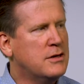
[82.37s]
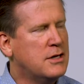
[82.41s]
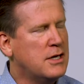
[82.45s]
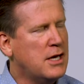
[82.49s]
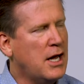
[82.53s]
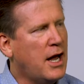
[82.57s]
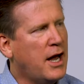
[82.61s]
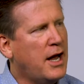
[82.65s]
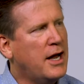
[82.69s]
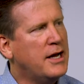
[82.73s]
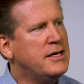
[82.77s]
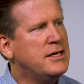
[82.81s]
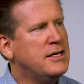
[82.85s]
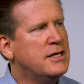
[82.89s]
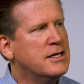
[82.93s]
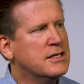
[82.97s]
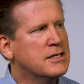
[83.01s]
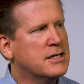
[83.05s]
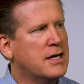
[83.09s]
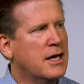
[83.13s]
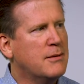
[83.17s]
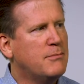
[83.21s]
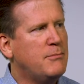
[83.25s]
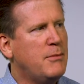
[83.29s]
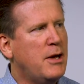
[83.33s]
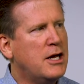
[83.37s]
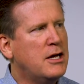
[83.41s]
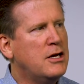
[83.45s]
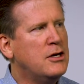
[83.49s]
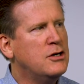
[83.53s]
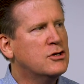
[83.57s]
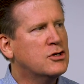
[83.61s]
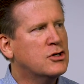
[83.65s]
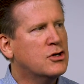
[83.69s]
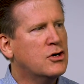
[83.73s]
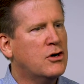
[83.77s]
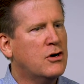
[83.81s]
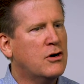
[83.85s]
The idea is like making
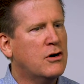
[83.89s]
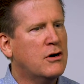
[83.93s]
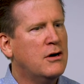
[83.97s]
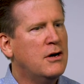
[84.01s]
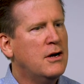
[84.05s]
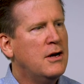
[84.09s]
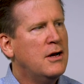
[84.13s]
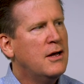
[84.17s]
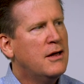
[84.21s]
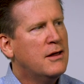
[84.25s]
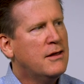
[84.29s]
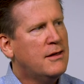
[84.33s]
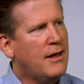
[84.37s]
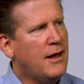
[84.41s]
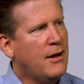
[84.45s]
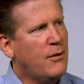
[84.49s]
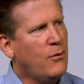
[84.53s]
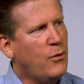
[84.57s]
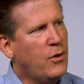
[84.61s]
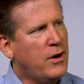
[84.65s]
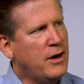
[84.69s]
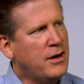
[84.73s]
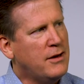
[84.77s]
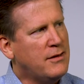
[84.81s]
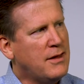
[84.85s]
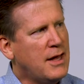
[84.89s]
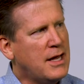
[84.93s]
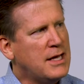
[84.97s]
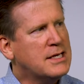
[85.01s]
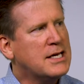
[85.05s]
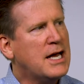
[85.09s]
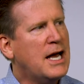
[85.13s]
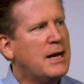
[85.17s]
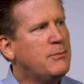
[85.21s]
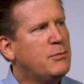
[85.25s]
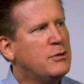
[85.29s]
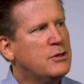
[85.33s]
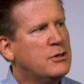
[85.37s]
sure that when they
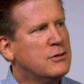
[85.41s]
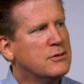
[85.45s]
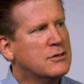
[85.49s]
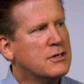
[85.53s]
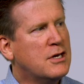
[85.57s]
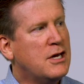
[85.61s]
type in those